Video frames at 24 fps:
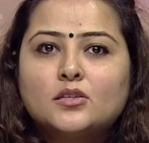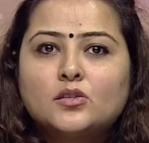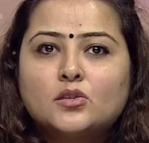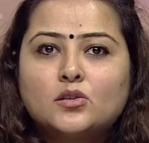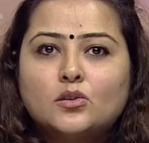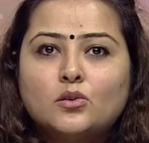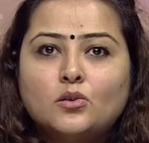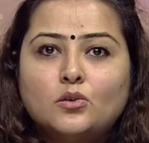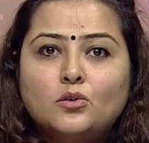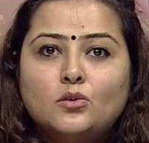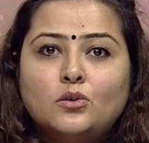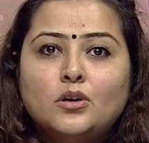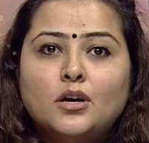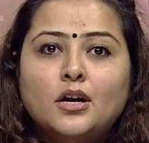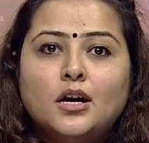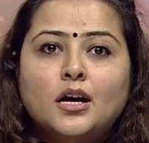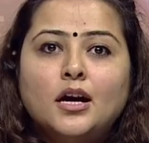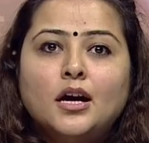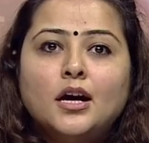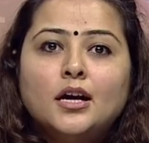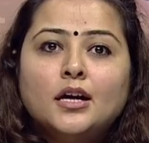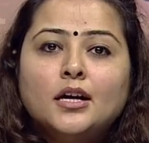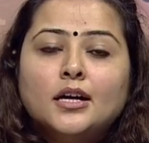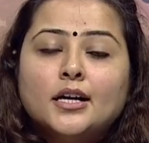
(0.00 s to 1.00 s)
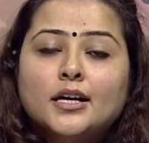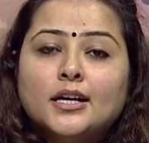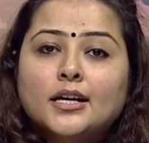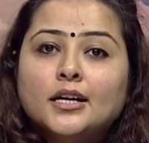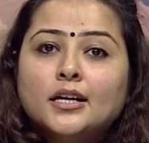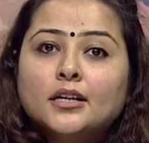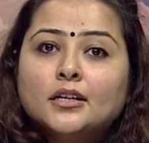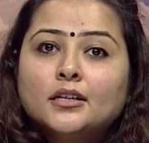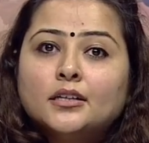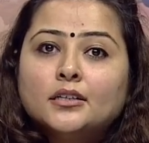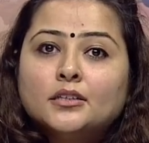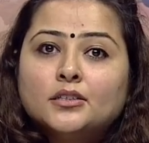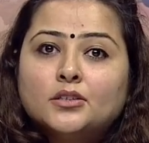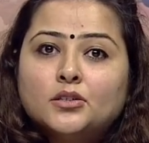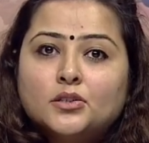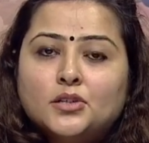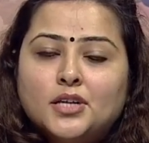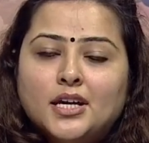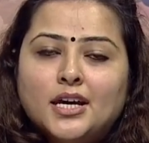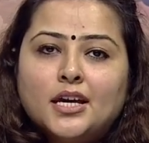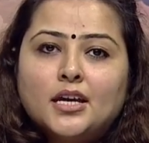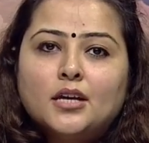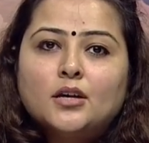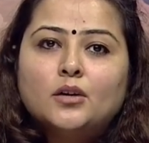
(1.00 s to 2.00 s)
So
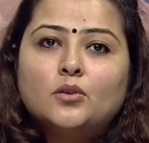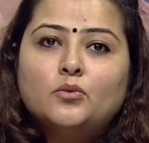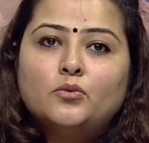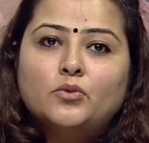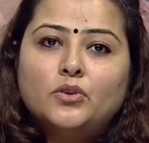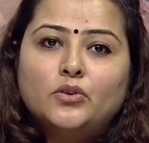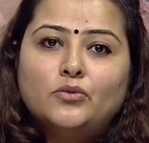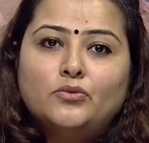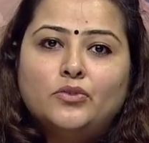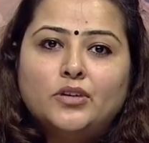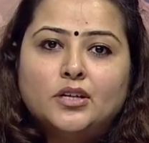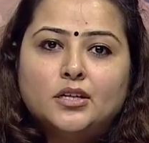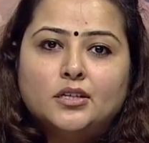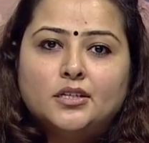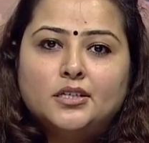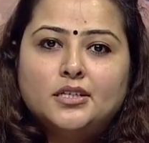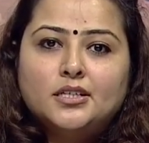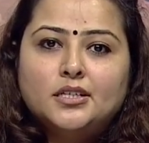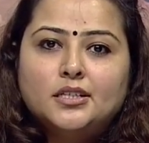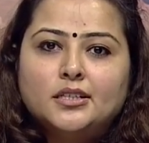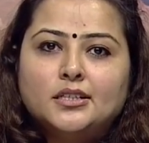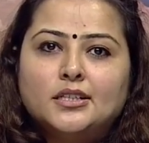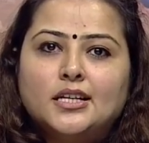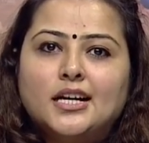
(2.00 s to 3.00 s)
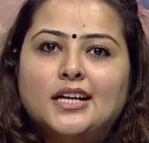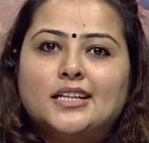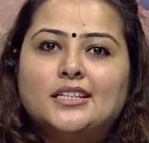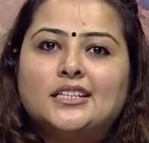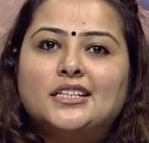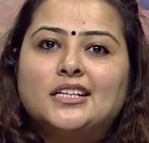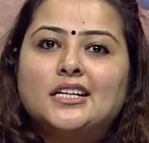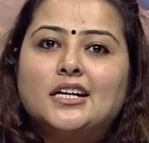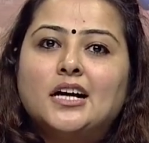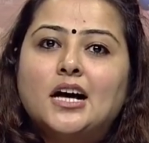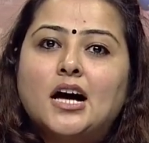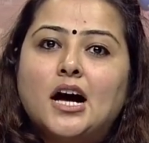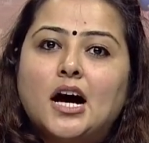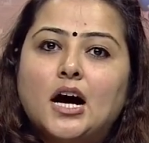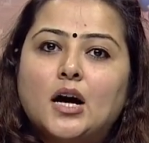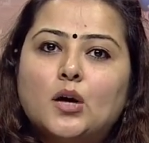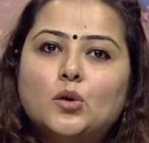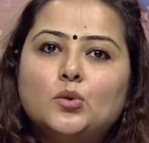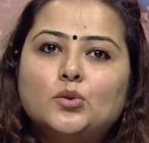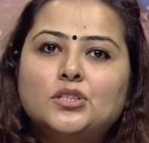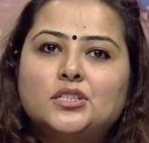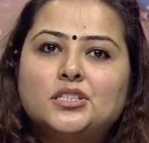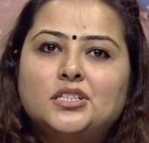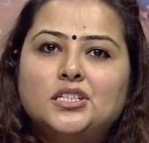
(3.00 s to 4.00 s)
today we've learned that
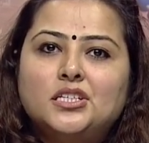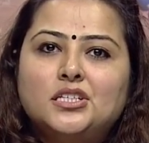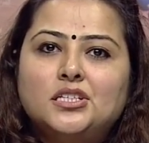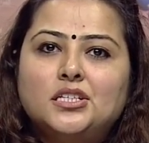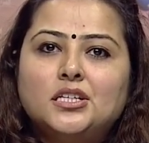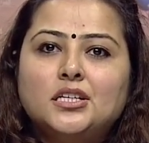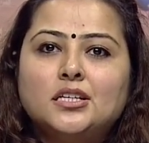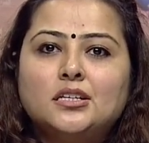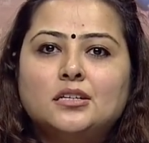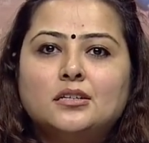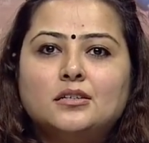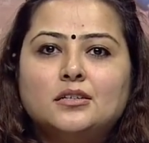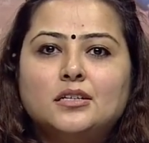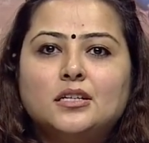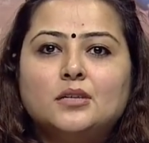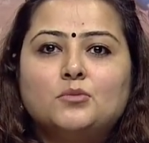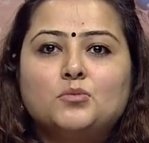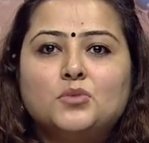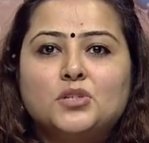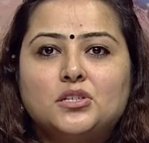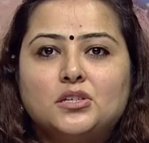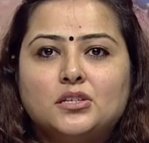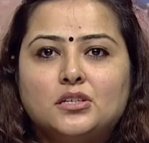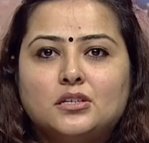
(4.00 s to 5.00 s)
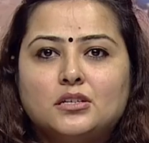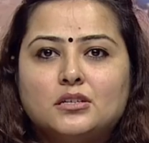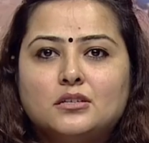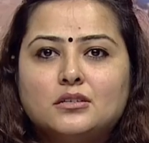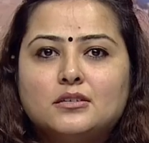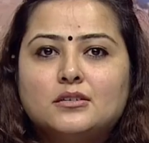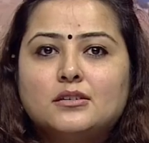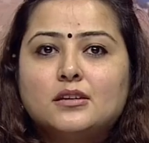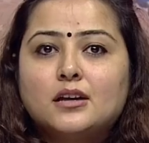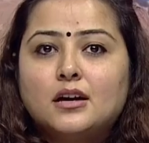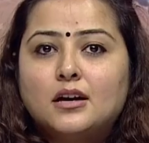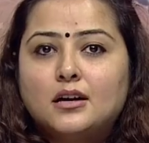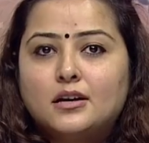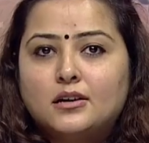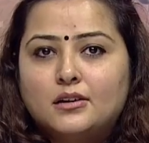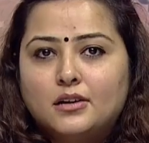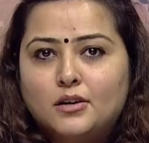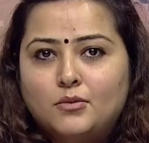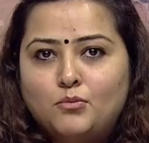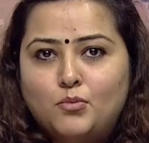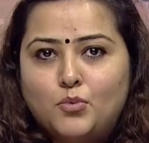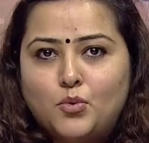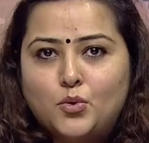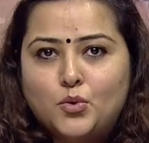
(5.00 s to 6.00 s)
how the teaching learning materials
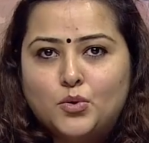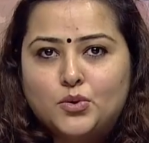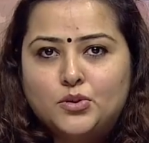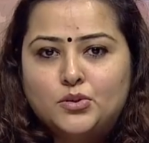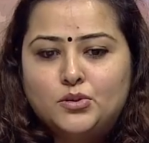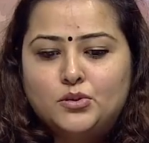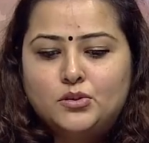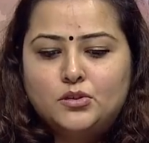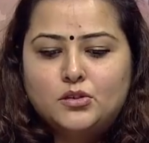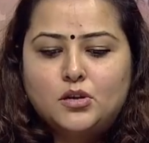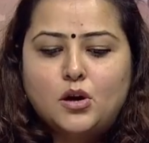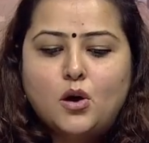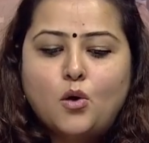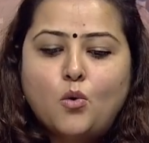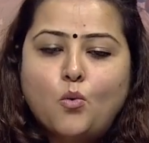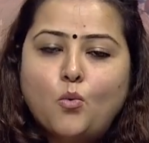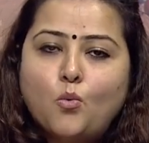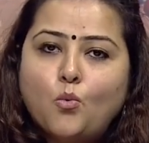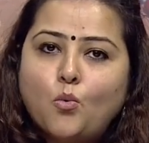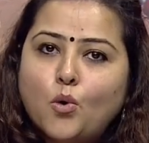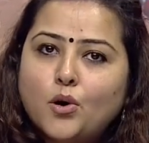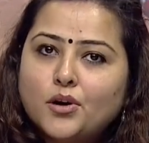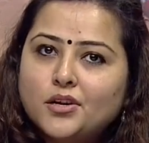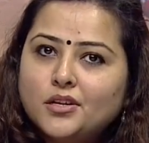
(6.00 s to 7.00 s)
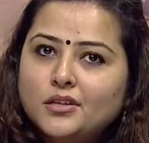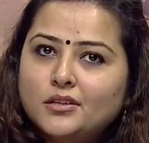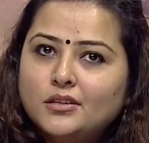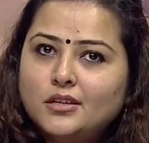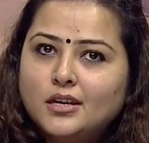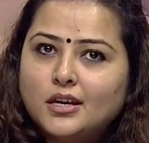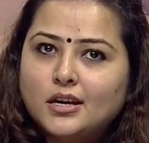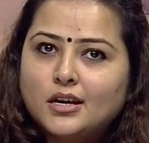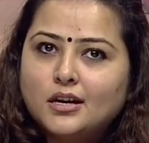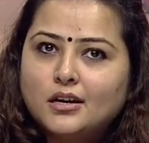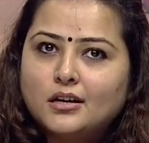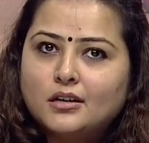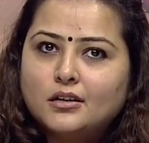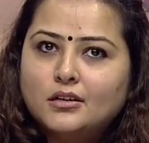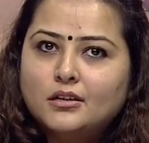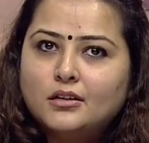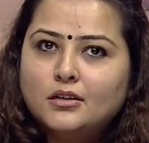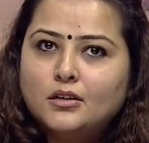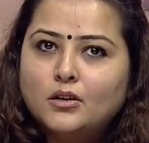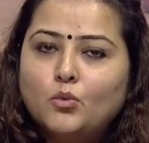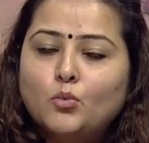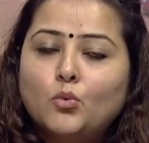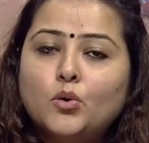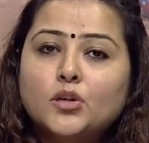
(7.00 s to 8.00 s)
are important, what they
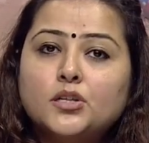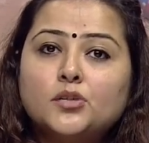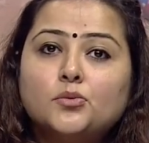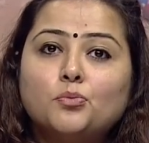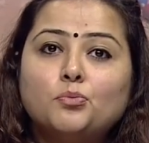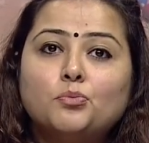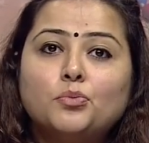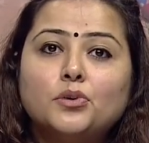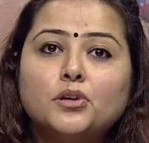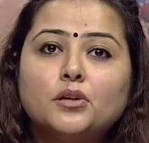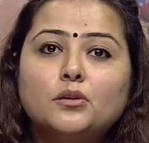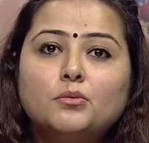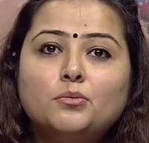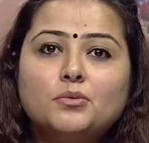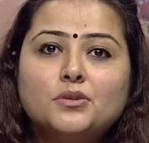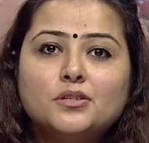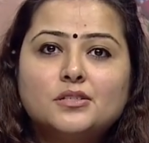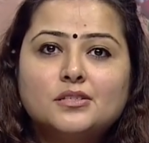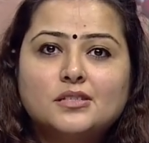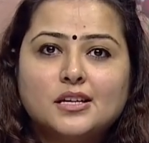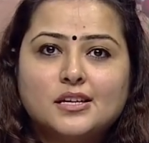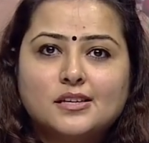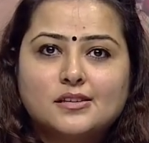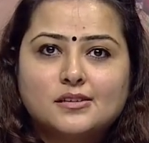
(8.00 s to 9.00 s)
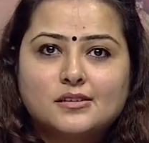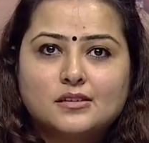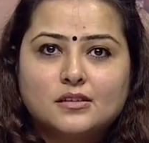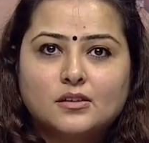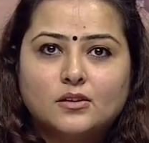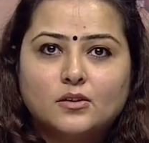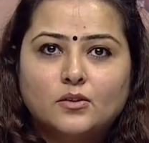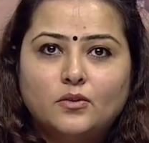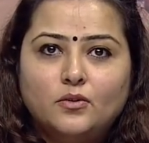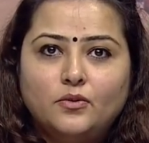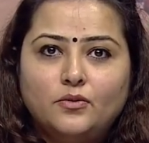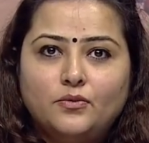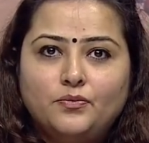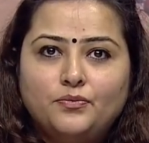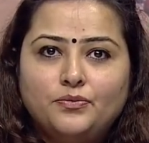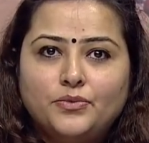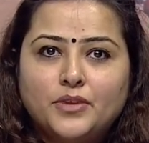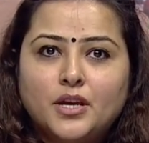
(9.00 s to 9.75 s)
are, what purpose they serve,